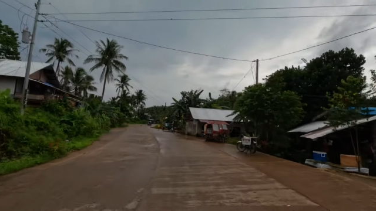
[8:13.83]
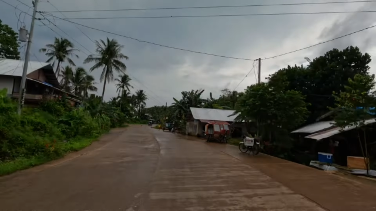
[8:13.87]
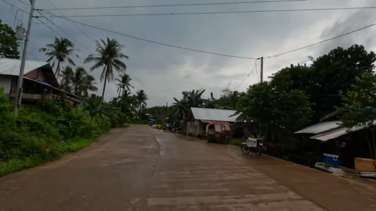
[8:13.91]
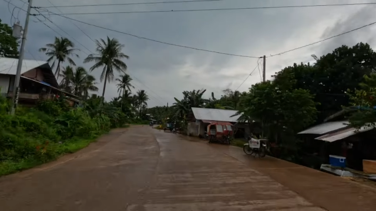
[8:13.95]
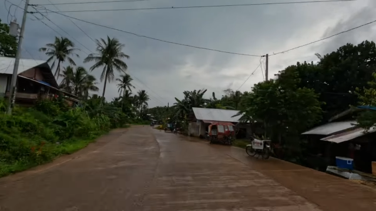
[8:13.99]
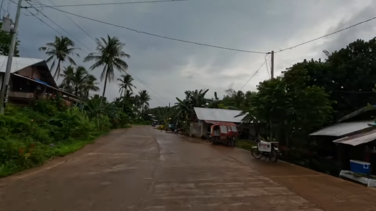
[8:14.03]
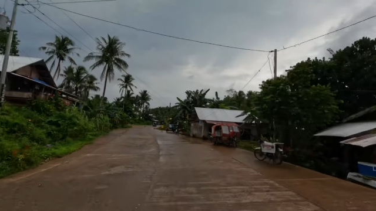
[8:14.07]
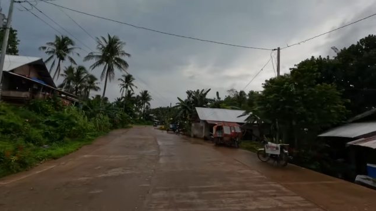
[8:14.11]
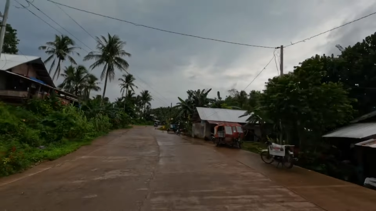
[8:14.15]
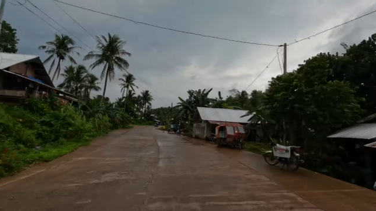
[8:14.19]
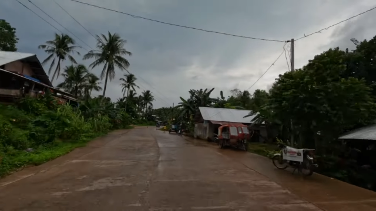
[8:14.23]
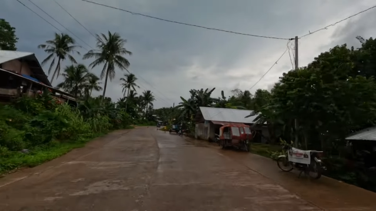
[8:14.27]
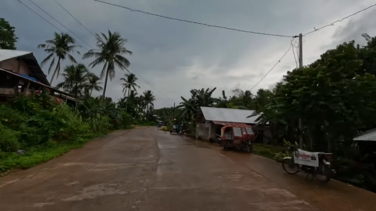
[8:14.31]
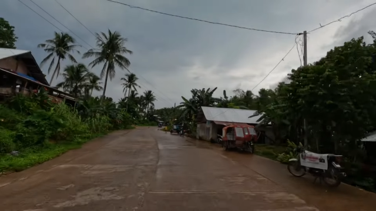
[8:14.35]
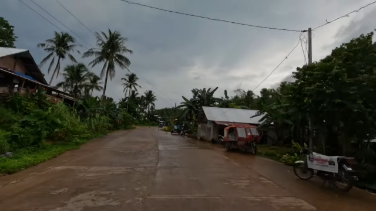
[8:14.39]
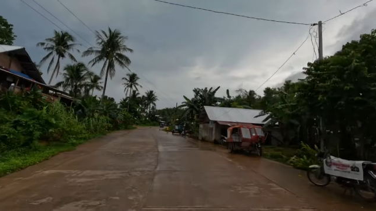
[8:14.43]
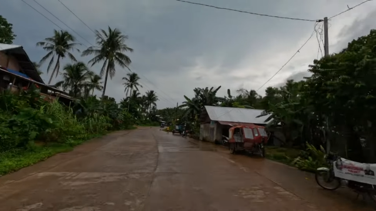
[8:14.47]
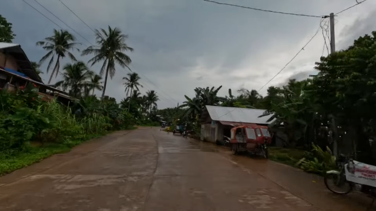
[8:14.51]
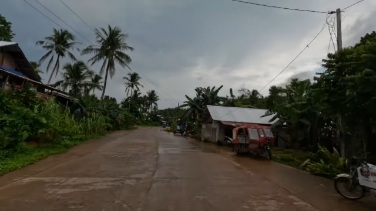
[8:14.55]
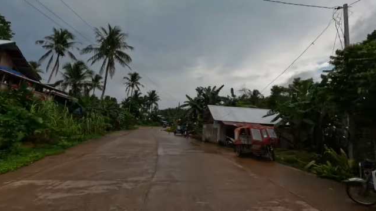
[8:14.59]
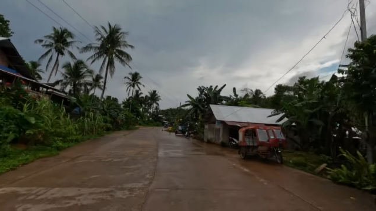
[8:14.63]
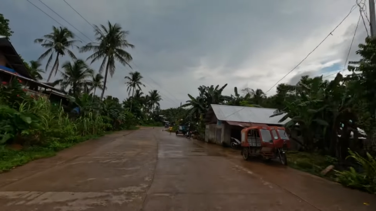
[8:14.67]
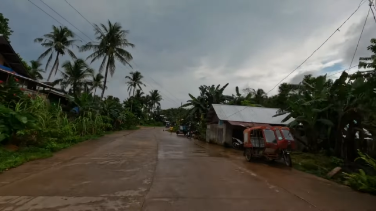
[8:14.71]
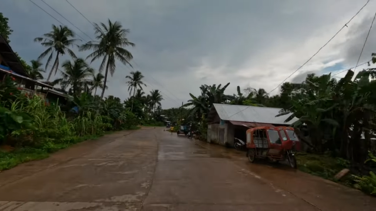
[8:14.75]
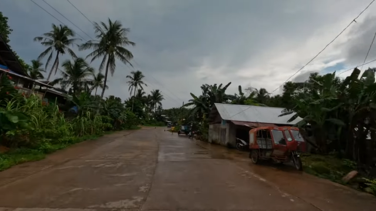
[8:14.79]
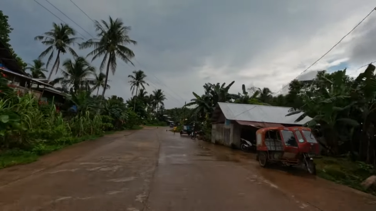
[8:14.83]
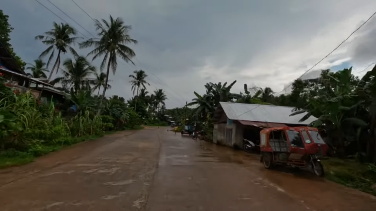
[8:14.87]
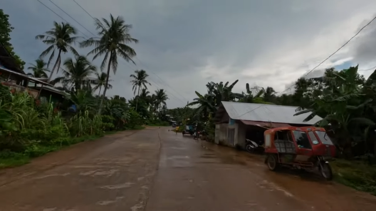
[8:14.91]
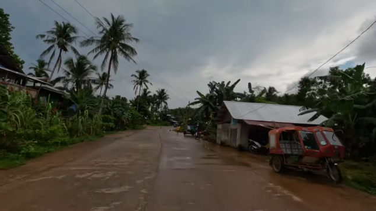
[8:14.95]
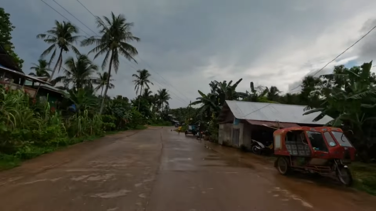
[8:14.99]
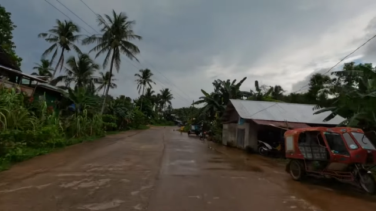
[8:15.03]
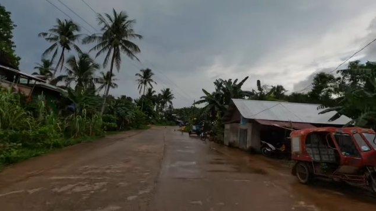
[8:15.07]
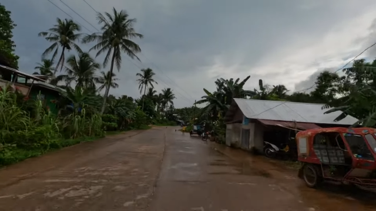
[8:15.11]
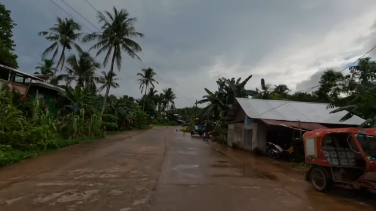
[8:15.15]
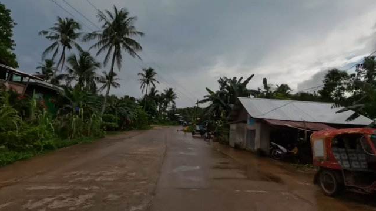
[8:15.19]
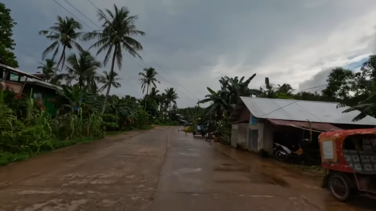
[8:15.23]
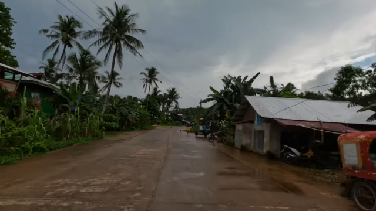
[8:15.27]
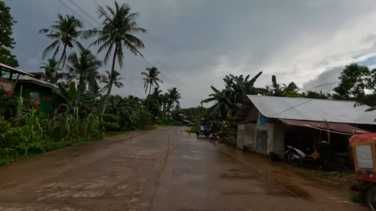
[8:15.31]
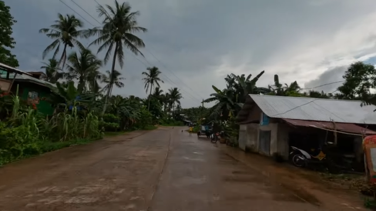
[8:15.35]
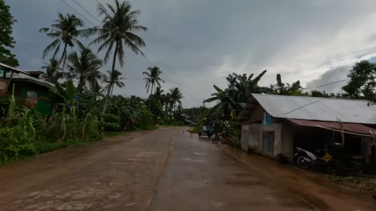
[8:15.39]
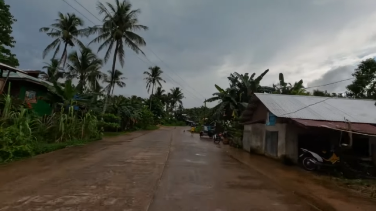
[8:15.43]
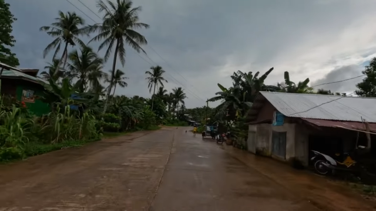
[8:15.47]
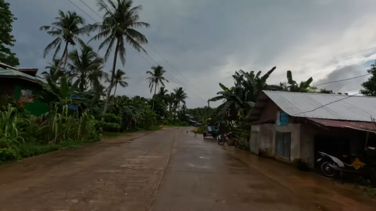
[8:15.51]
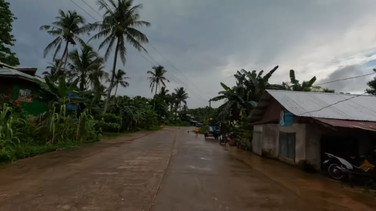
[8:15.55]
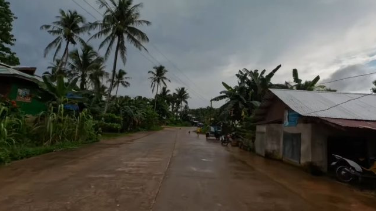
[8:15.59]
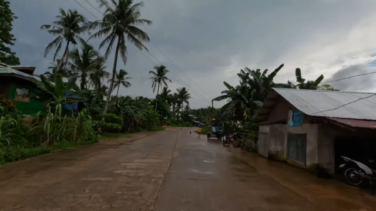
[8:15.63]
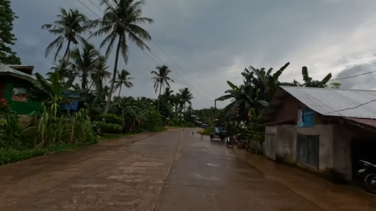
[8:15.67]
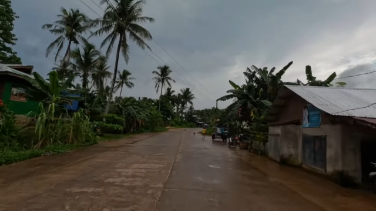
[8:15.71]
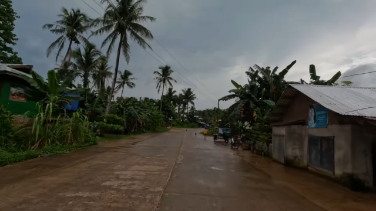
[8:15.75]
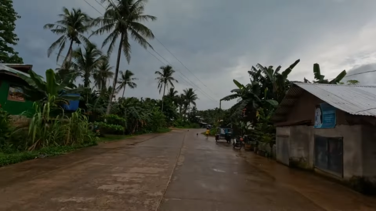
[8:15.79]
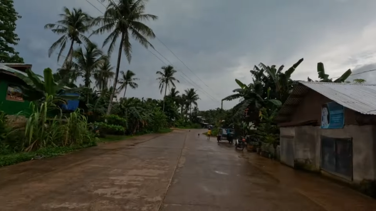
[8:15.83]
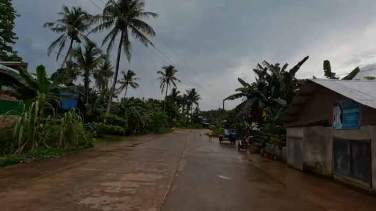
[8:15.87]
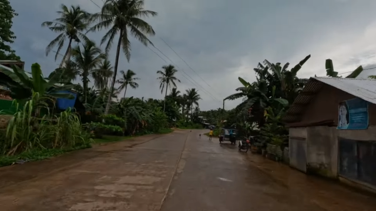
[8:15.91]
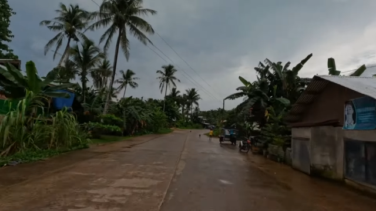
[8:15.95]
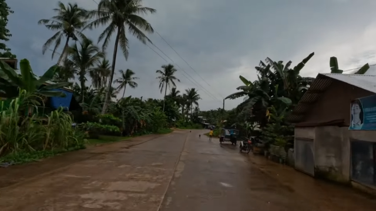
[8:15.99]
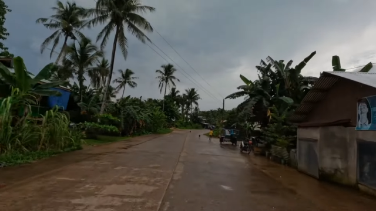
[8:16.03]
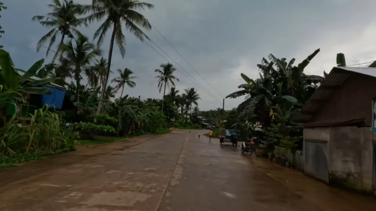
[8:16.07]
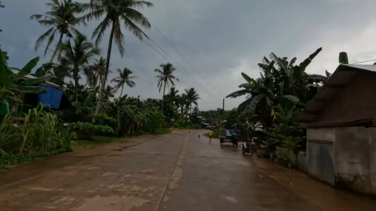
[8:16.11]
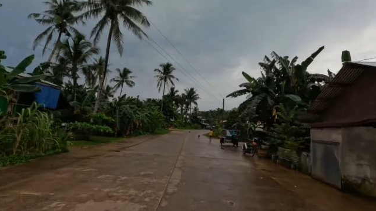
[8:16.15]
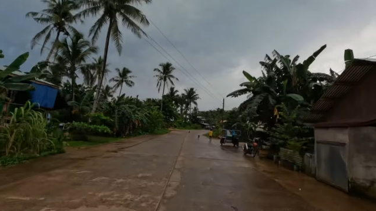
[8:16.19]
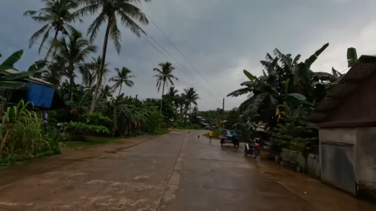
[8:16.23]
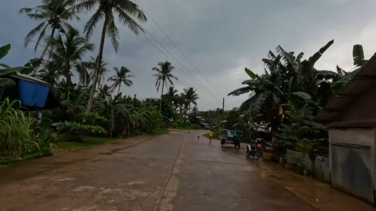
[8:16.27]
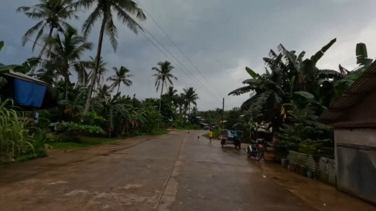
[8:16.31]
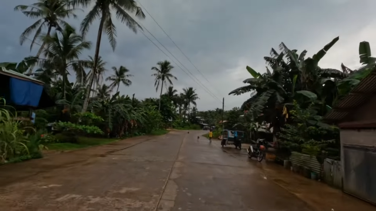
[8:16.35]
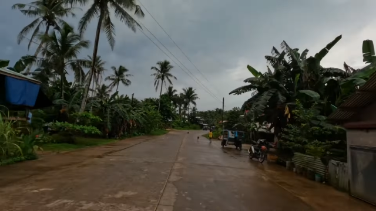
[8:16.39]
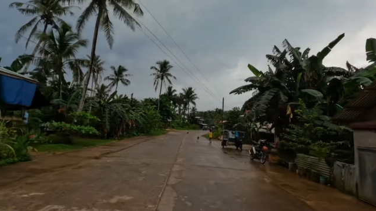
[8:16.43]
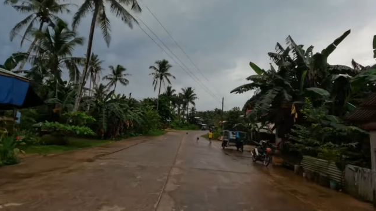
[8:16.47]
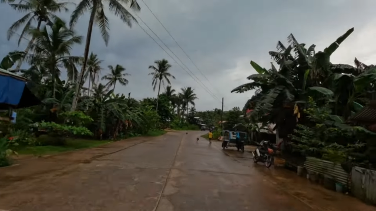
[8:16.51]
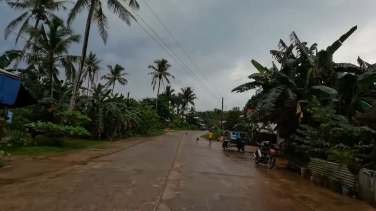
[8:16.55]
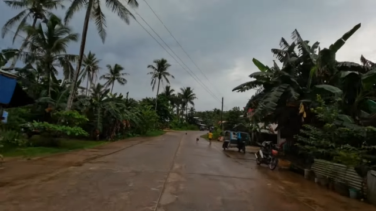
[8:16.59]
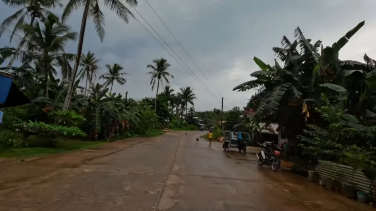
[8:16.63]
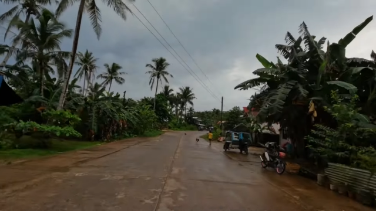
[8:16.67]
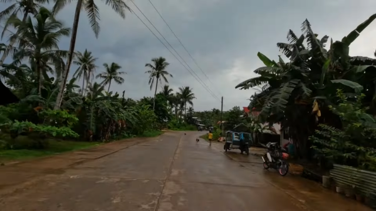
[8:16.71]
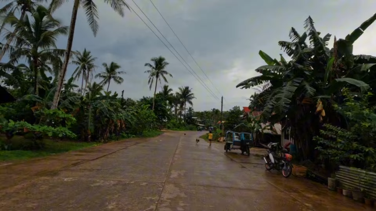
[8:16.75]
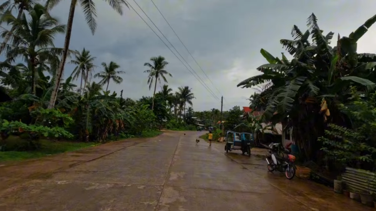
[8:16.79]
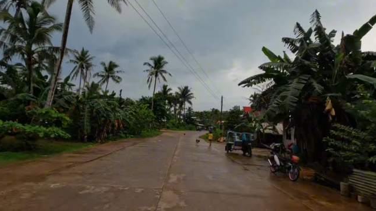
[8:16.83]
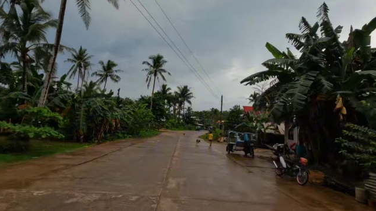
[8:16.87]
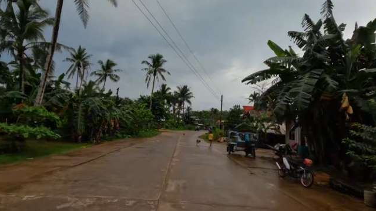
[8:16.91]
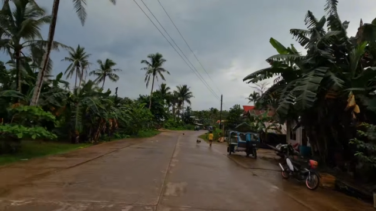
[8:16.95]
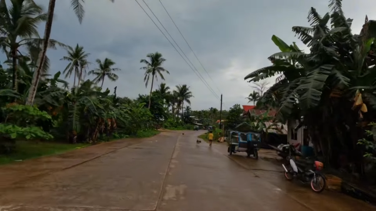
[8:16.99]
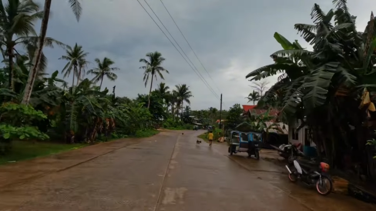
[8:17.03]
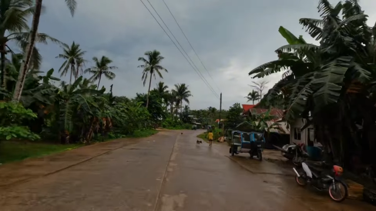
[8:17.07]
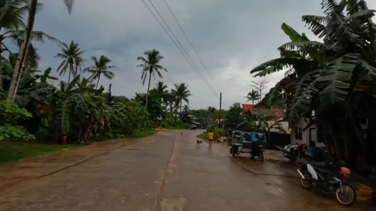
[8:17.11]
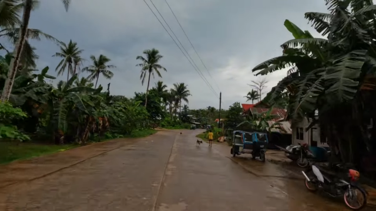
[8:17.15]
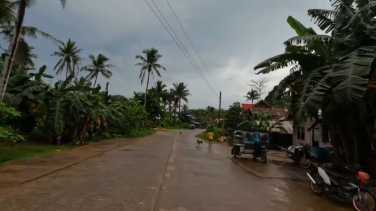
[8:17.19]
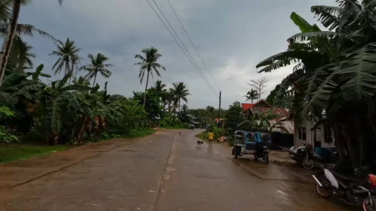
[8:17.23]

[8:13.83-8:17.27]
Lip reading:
(no speaker visible)